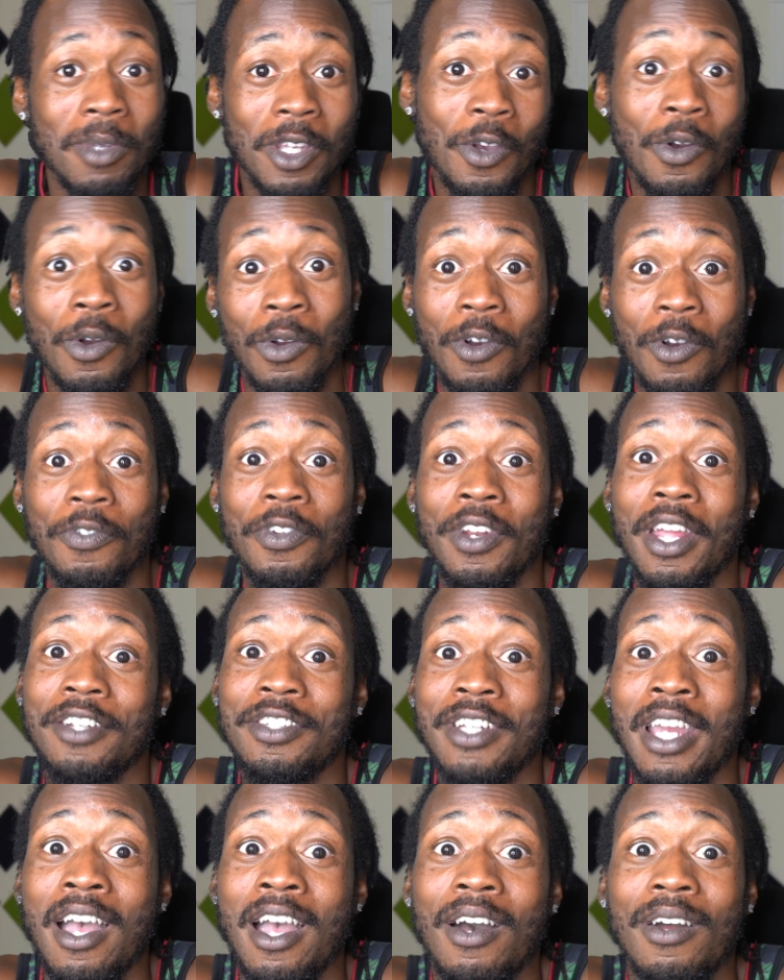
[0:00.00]
going on for that
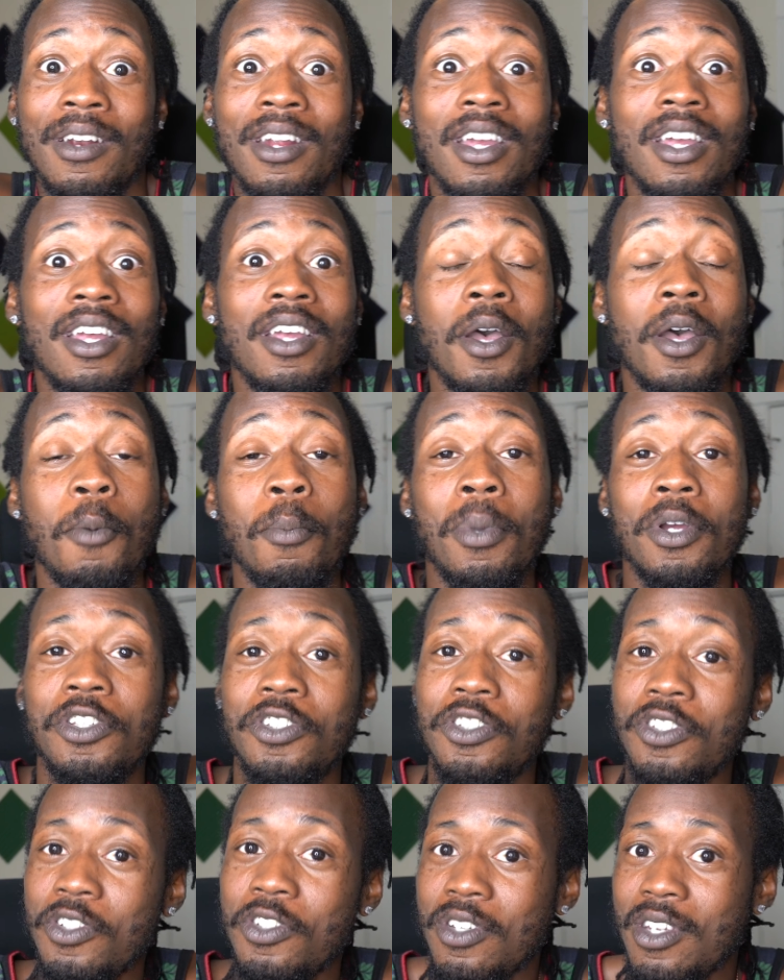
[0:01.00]
child. But
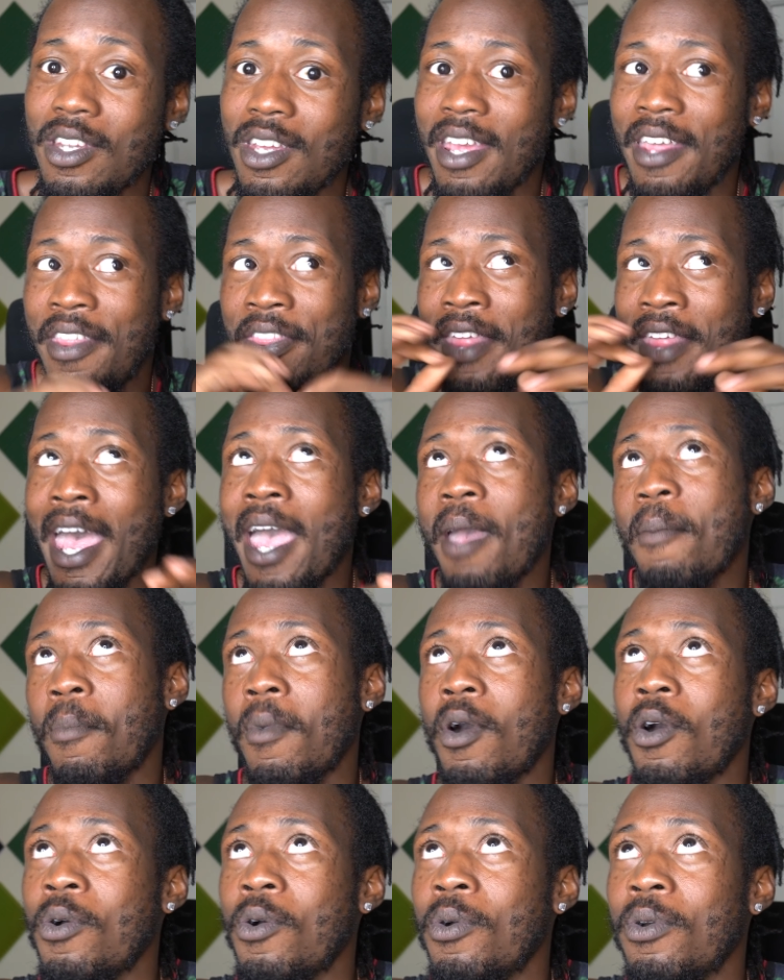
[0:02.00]
in that
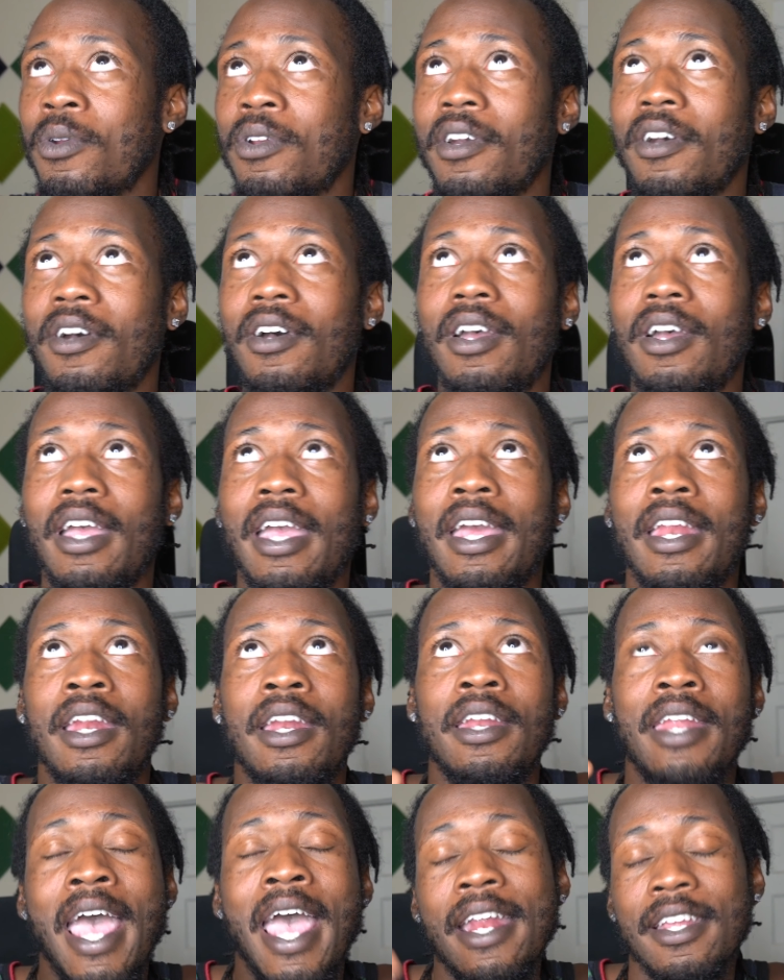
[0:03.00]
mode and
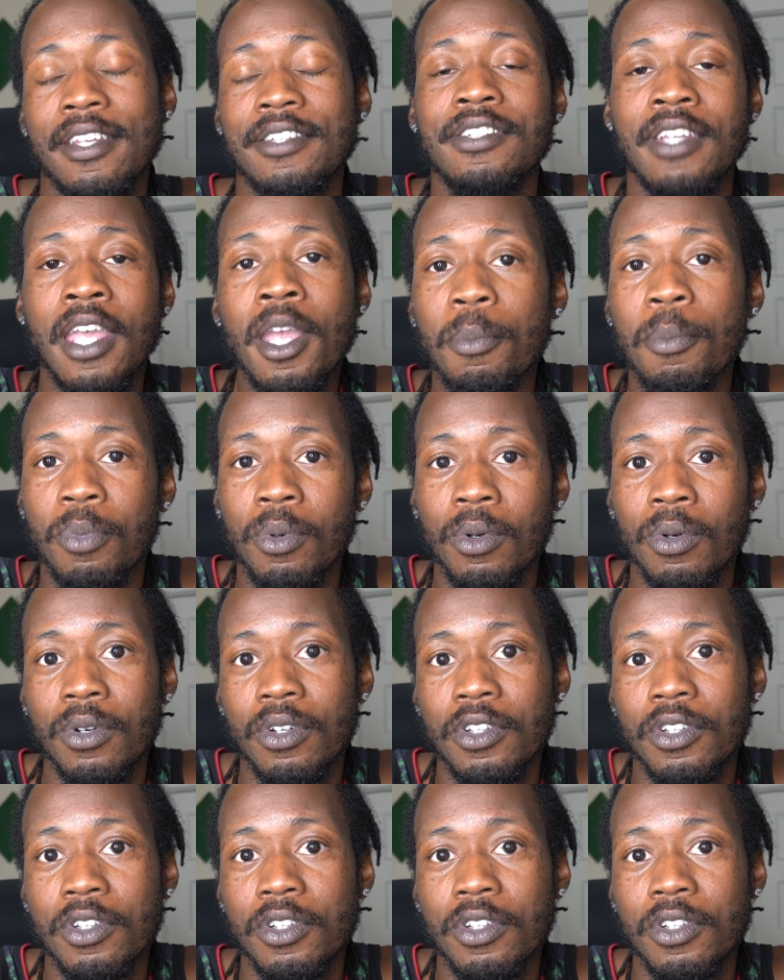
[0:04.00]
in that example,